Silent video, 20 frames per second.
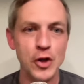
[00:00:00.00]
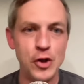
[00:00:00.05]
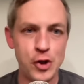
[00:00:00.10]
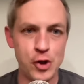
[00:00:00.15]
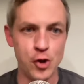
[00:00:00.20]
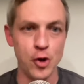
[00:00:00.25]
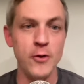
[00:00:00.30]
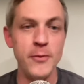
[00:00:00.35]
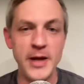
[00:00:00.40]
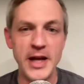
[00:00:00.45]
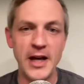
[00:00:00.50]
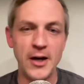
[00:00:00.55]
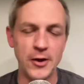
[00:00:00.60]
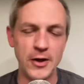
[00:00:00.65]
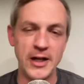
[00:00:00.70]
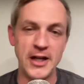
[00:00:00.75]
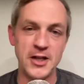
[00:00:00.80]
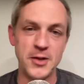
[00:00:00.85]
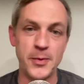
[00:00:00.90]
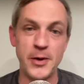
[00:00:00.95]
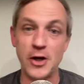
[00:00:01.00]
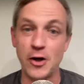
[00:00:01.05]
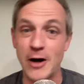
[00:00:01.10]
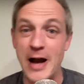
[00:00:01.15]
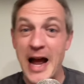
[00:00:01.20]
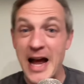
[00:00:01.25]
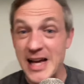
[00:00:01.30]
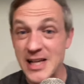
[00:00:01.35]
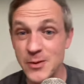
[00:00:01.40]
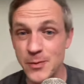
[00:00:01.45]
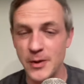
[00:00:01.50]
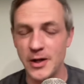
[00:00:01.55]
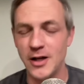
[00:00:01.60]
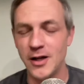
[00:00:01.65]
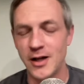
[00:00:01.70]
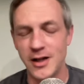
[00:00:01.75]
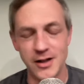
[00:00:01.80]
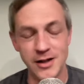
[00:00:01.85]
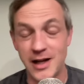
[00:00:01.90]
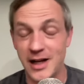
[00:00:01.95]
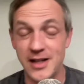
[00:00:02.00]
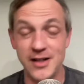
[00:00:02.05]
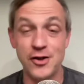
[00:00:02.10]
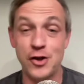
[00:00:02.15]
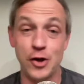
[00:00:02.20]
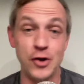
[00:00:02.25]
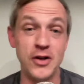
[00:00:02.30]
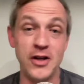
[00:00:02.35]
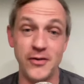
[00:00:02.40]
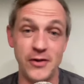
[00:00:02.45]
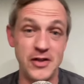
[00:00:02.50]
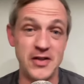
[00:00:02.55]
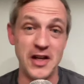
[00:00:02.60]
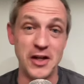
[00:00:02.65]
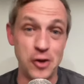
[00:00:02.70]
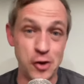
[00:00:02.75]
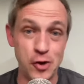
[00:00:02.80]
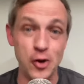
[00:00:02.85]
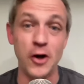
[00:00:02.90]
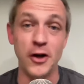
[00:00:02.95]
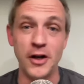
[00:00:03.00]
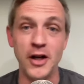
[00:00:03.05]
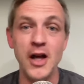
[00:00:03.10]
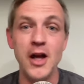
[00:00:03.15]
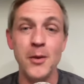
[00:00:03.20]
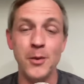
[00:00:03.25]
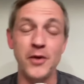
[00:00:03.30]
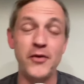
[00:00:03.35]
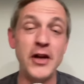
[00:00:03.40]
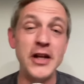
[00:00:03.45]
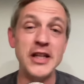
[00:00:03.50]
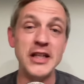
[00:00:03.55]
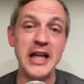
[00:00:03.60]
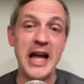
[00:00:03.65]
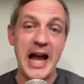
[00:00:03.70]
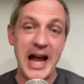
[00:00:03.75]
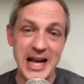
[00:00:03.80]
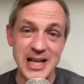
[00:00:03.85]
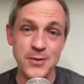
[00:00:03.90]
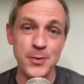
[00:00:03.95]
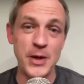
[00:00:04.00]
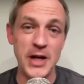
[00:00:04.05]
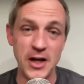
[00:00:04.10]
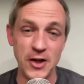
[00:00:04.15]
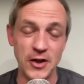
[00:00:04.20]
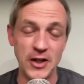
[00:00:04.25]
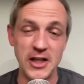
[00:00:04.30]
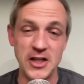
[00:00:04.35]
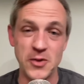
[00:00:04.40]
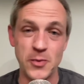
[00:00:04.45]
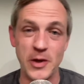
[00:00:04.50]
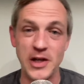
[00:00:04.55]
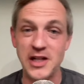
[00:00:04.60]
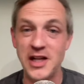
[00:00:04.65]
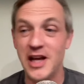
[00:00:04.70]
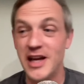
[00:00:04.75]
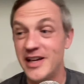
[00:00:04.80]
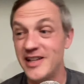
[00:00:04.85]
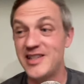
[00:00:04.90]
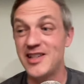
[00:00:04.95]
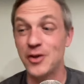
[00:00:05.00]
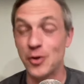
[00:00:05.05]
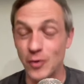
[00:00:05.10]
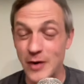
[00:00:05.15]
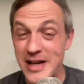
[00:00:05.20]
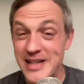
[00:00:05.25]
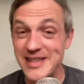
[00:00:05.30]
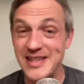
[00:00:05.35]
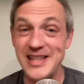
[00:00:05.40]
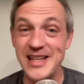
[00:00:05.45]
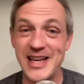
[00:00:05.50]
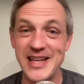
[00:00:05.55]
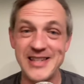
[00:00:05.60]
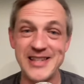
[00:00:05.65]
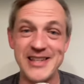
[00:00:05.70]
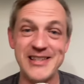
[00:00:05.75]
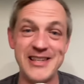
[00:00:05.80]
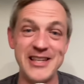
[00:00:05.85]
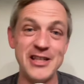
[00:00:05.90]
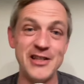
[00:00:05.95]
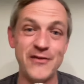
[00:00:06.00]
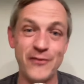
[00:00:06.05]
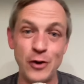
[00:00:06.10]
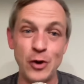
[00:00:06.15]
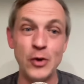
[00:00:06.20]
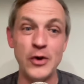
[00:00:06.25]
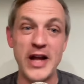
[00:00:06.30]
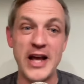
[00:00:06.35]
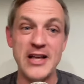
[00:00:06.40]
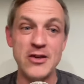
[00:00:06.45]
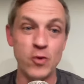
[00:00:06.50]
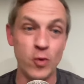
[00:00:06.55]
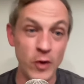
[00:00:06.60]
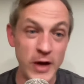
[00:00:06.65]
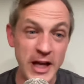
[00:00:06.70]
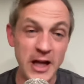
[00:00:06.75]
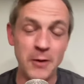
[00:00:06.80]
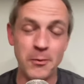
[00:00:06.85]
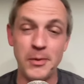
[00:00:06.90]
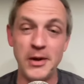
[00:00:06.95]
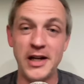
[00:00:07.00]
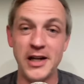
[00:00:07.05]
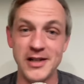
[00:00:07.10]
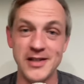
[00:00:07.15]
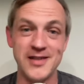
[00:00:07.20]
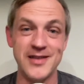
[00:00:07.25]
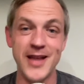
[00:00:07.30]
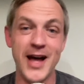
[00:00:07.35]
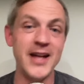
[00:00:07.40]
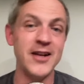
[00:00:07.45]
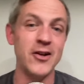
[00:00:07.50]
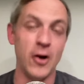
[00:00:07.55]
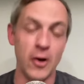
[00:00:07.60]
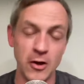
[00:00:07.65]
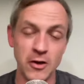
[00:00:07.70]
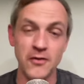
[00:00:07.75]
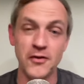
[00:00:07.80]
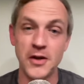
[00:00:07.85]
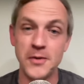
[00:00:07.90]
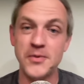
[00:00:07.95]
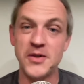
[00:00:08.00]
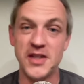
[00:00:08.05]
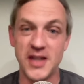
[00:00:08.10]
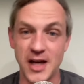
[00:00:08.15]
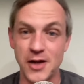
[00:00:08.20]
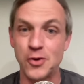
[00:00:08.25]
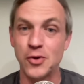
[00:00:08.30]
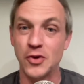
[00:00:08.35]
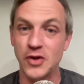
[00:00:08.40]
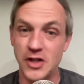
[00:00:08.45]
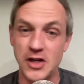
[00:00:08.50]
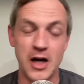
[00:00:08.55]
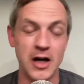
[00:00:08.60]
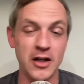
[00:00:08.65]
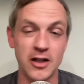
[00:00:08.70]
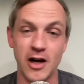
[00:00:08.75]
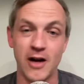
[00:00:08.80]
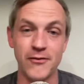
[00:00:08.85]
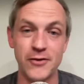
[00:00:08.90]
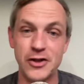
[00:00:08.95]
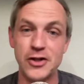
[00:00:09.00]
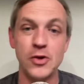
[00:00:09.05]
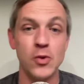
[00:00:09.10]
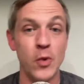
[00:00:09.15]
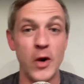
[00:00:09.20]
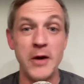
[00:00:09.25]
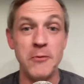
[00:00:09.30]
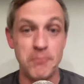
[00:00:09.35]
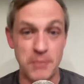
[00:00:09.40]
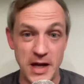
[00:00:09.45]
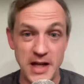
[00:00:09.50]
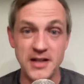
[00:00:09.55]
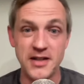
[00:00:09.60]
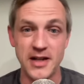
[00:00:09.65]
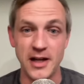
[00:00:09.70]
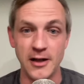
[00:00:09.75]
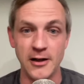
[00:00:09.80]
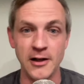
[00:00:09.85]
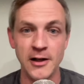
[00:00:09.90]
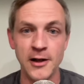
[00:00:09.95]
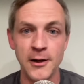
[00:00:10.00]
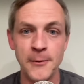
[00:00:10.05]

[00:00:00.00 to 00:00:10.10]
should be held against Pitt, or has been. Not, not I shouldn't even say should, but if anything has been held against Pitt, is that the rest of the A C C is viewed as weak because not all of them scheduled the non-conference the way Pitt did.